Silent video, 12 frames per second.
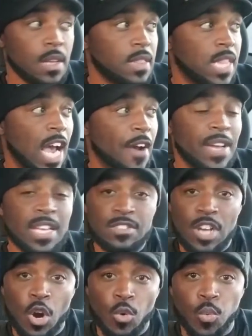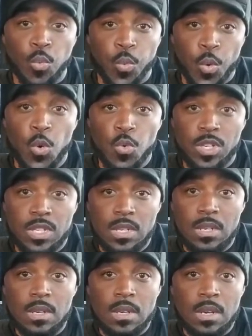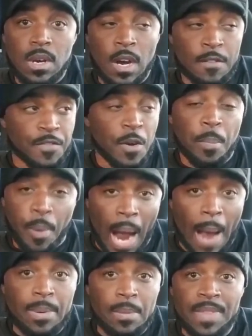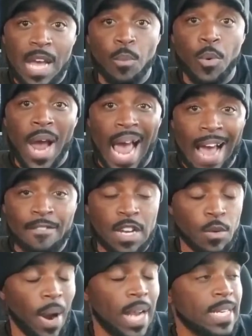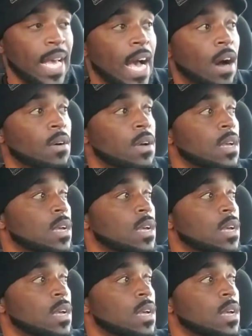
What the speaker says: There is a root of the problem that we're having right now.